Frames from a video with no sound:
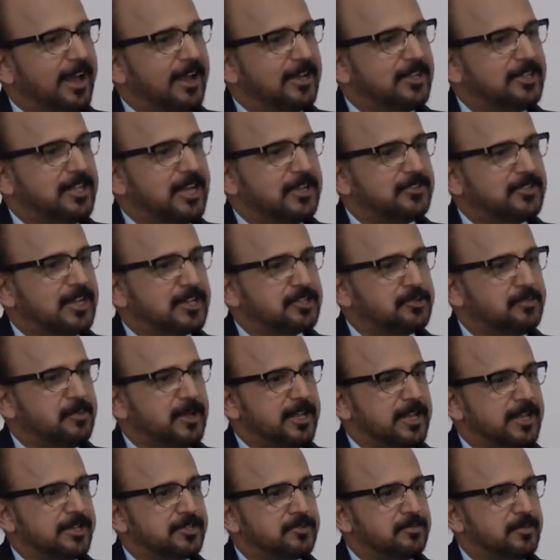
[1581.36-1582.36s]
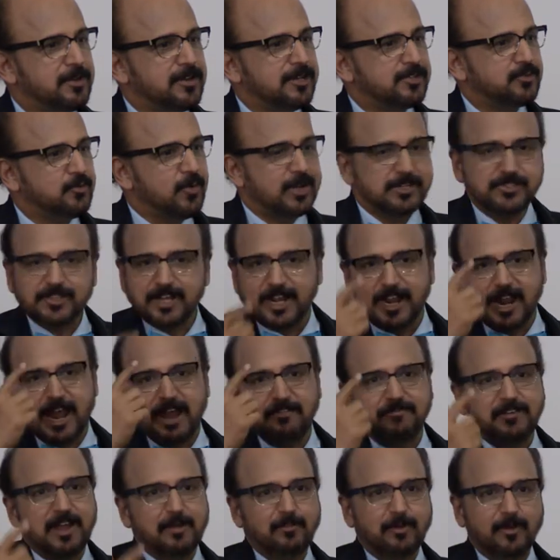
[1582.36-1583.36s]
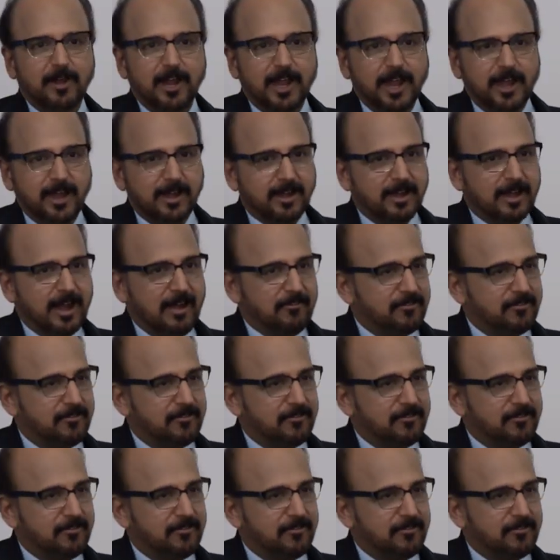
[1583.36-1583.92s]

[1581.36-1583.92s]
this experience, because once in a lifetime you will get it.